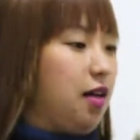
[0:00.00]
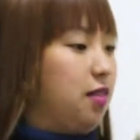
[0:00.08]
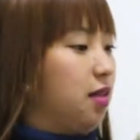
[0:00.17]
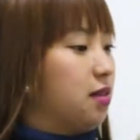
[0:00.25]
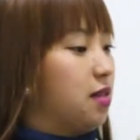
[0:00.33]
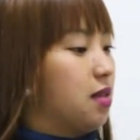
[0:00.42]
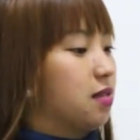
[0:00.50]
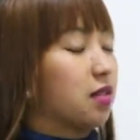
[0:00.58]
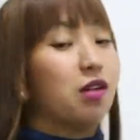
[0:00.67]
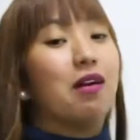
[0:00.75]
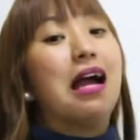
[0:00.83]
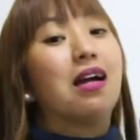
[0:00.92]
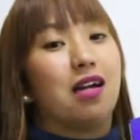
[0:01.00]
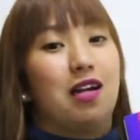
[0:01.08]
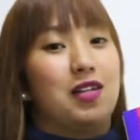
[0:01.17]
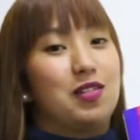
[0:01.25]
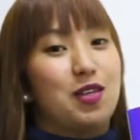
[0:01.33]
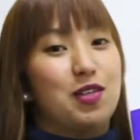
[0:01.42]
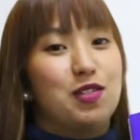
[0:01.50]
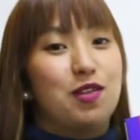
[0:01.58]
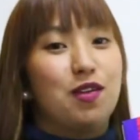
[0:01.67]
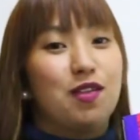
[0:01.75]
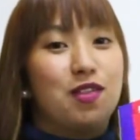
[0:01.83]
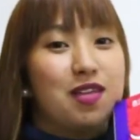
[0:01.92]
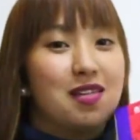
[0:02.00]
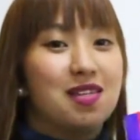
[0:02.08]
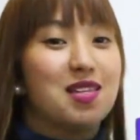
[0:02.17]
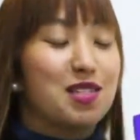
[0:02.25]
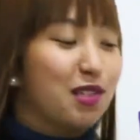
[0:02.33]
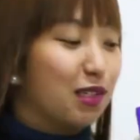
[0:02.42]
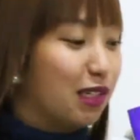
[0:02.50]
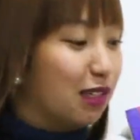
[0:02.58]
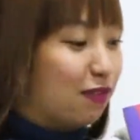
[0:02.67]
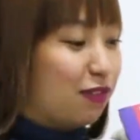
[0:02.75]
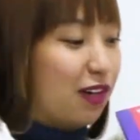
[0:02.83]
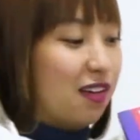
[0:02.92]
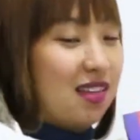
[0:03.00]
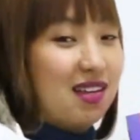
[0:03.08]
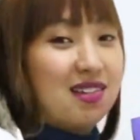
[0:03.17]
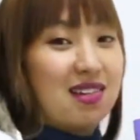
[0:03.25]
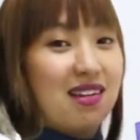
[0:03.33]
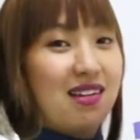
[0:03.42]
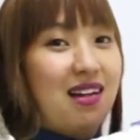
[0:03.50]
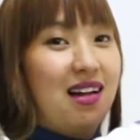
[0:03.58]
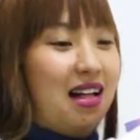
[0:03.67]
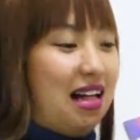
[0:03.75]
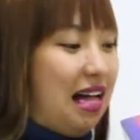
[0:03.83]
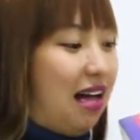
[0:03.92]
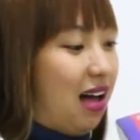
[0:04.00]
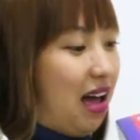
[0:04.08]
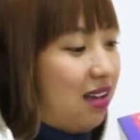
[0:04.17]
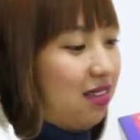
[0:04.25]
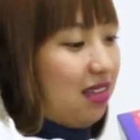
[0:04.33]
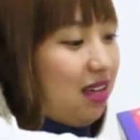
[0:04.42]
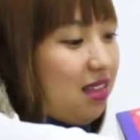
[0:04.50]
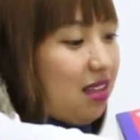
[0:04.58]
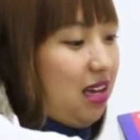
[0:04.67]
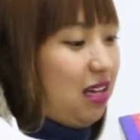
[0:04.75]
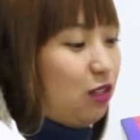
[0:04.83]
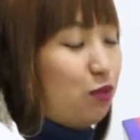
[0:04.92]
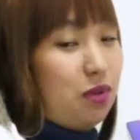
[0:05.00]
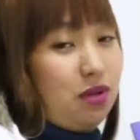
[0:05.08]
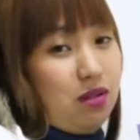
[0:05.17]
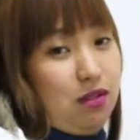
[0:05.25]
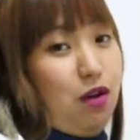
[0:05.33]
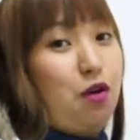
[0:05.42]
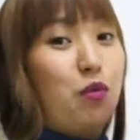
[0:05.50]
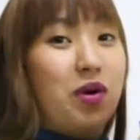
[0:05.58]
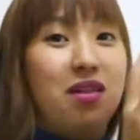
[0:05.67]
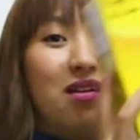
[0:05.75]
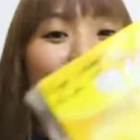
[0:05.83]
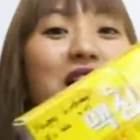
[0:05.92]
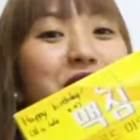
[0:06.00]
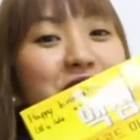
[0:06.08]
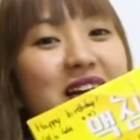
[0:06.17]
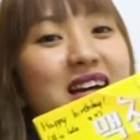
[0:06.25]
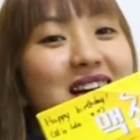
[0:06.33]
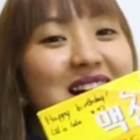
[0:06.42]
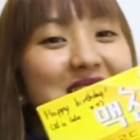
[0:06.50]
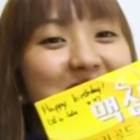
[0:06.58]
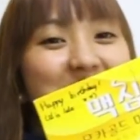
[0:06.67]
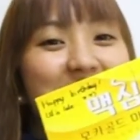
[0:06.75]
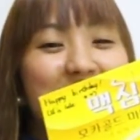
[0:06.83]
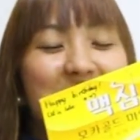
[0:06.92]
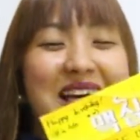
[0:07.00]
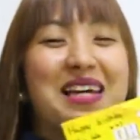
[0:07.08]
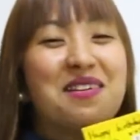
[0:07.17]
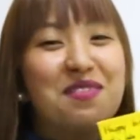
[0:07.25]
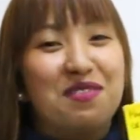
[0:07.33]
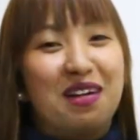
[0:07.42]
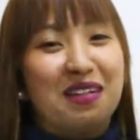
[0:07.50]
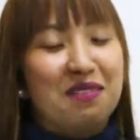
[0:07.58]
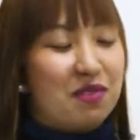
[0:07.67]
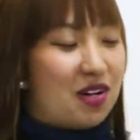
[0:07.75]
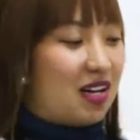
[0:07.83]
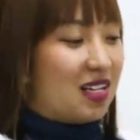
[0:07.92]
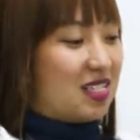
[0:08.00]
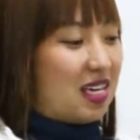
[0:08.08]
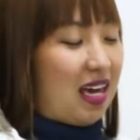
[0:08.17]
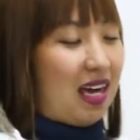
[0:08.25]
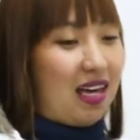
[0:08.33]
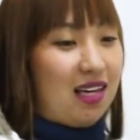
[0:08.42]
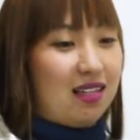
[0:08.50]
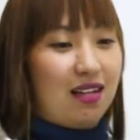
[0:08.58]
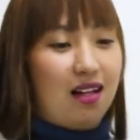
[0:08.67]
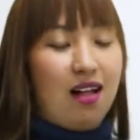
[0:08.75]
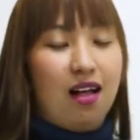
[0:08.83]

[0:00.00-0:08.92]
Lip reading: this is crackers, so this is good for this, I think it will go with the coffee. So thank you very much, and